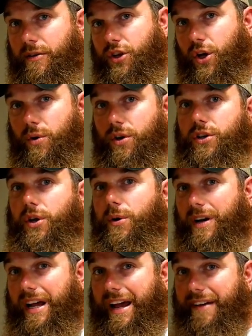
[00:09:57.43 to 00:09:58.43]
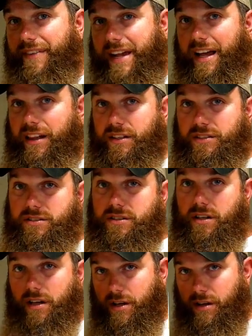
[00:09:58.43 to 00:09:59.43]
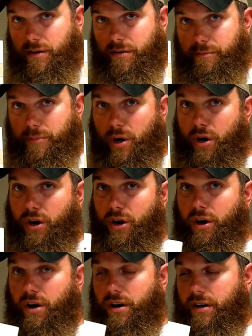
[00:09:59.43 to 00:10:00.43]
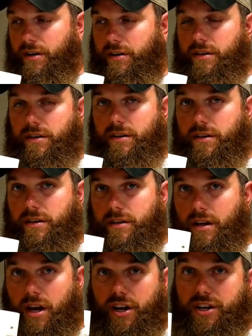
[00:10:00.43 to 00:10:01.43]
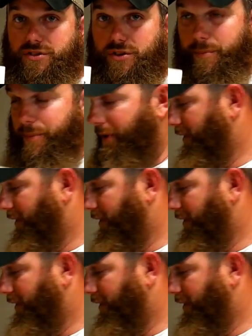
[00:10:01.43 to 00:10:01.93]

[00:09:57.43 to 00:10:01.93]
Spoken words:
2 to 2.5 gallons per honey super.